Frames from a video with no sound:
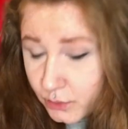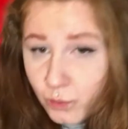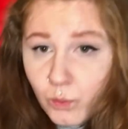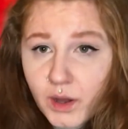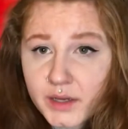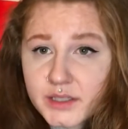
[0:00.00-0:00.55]

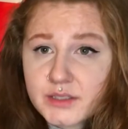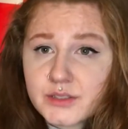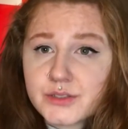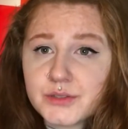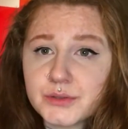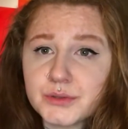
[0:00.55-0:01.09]
wanted
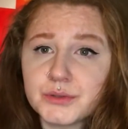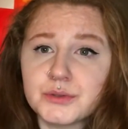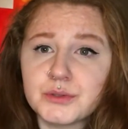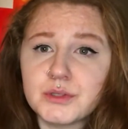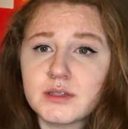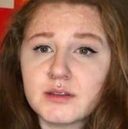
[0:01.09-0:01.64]

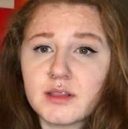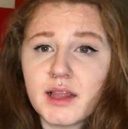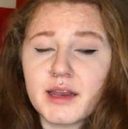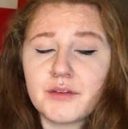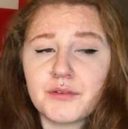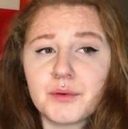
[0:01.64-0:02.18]
to let
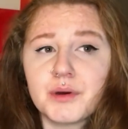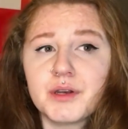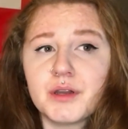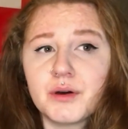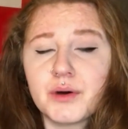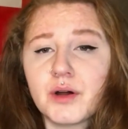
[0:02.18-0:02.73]
everyone
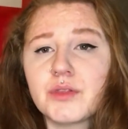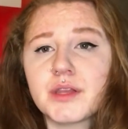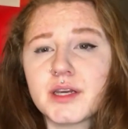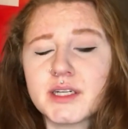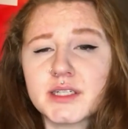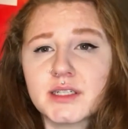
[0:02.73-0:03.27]
know out
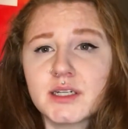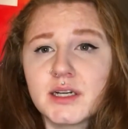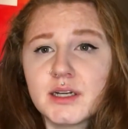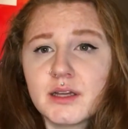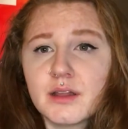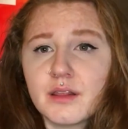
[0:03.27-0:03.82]
there
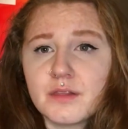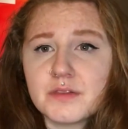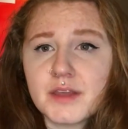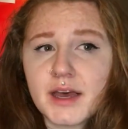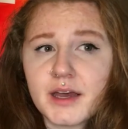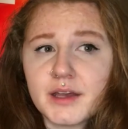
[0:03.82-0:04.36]

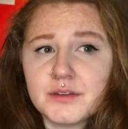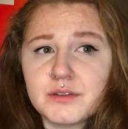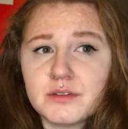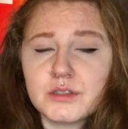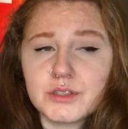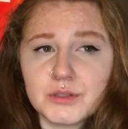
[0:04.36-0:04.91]
that
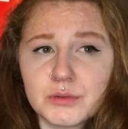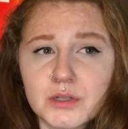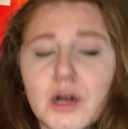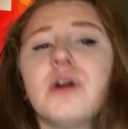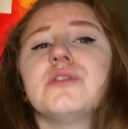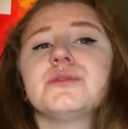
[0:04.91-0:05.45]
you are
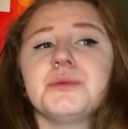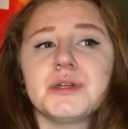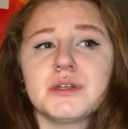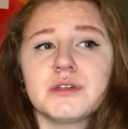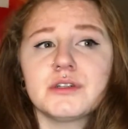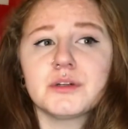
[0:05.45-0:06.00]
all
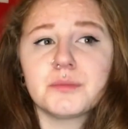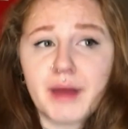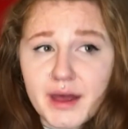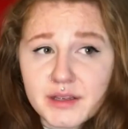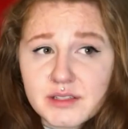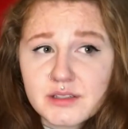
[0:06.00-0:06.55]
doing your
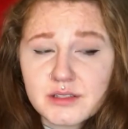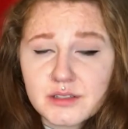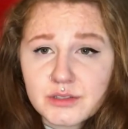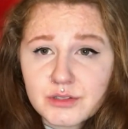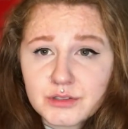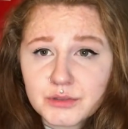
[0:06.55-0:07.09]
best
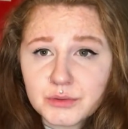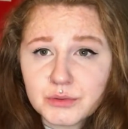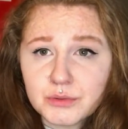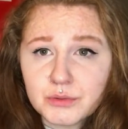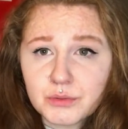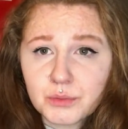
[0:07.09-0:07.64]

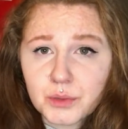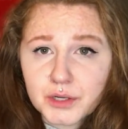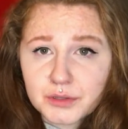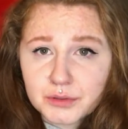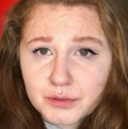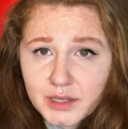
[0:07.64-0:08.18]
to work
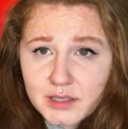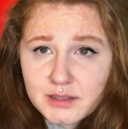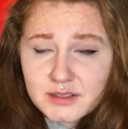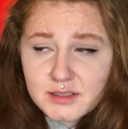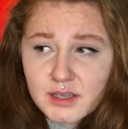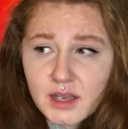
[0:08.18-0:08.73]
through this.
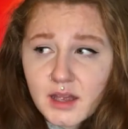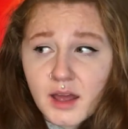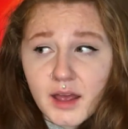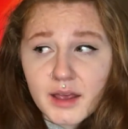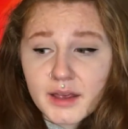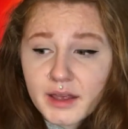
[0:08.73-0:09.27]

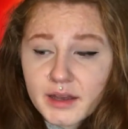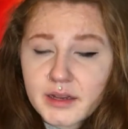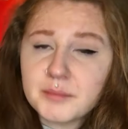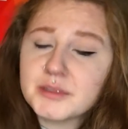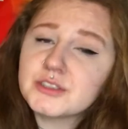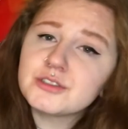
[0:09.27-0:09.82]
And I'm
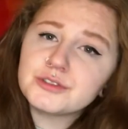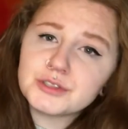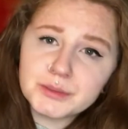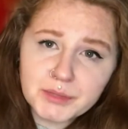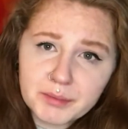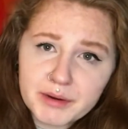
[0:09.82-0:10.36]

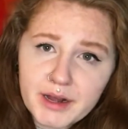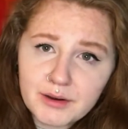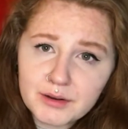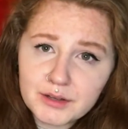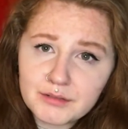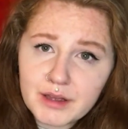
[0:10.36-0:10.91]
extremely proud
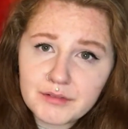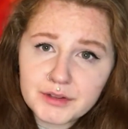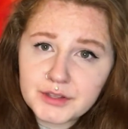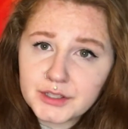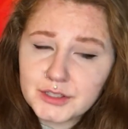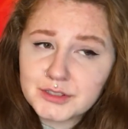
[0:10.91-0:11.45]
of everything
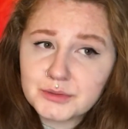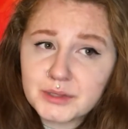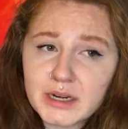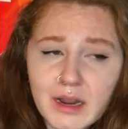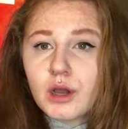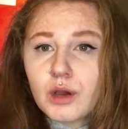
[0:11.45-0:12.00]
you're doing.
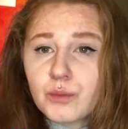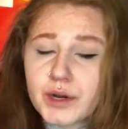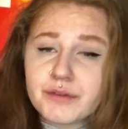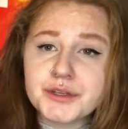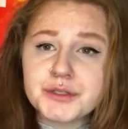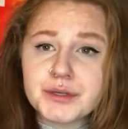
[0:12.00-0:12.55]
Whatever
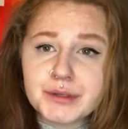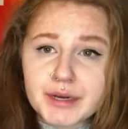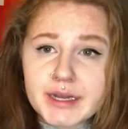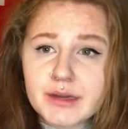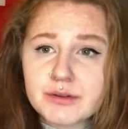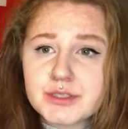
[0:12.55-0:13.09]
you're doing right
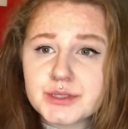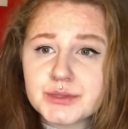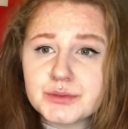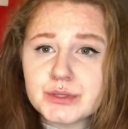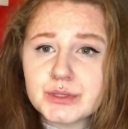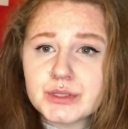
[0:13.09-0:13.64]
now
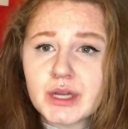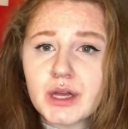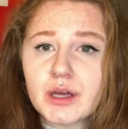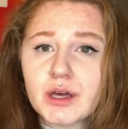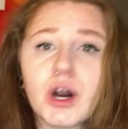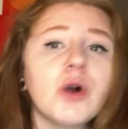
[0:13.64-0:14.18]
to
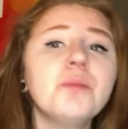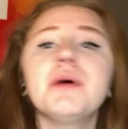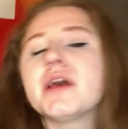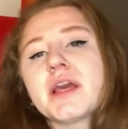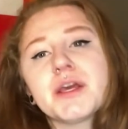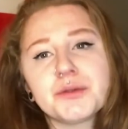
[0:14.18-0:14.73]
cope and
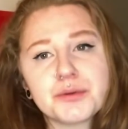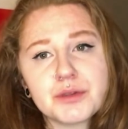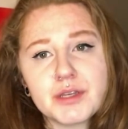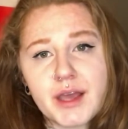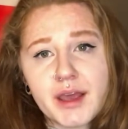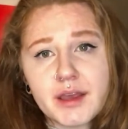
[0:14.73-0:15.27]
get you through the
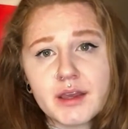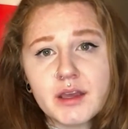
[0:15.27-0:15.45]
day